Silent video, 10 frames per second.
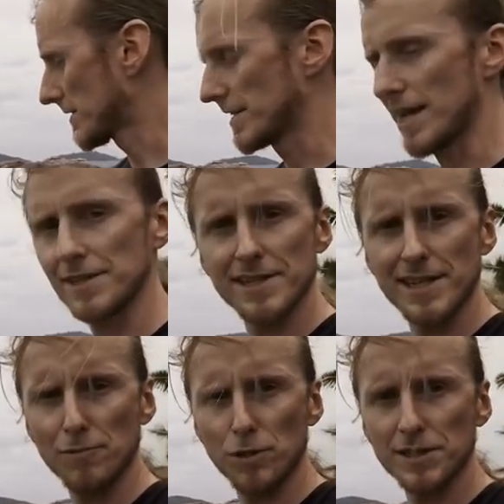yeah,
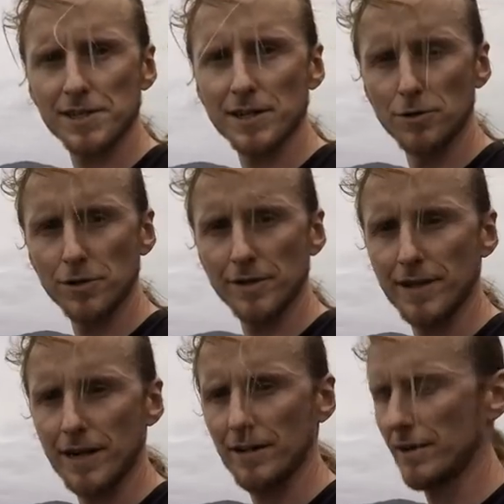see what's included
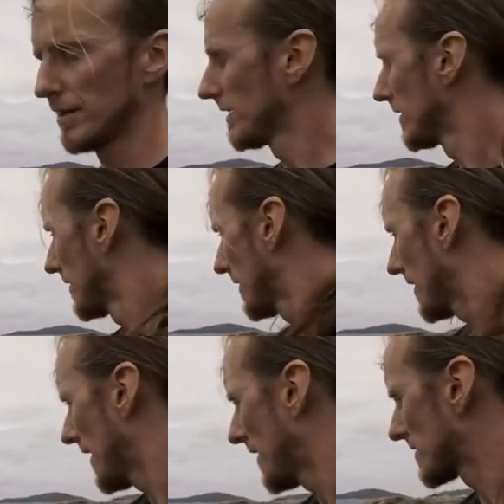there
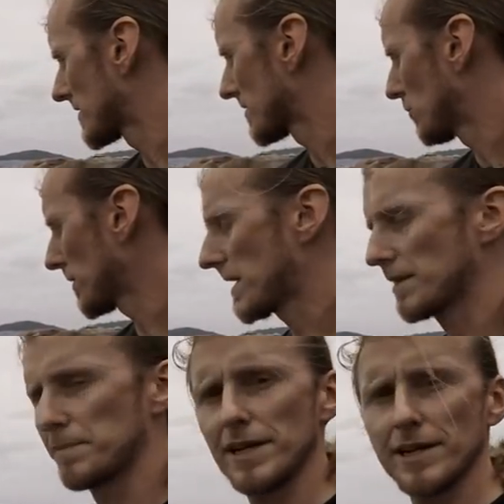and what
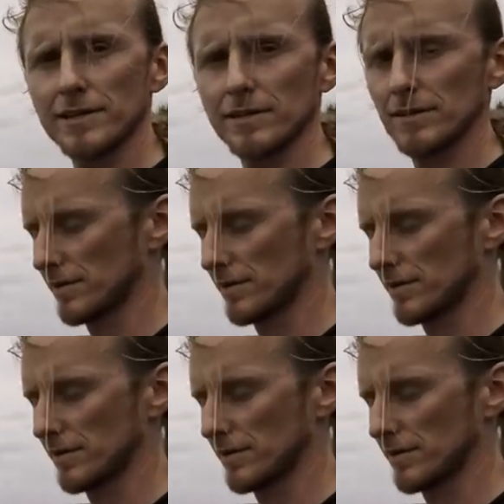might be hidden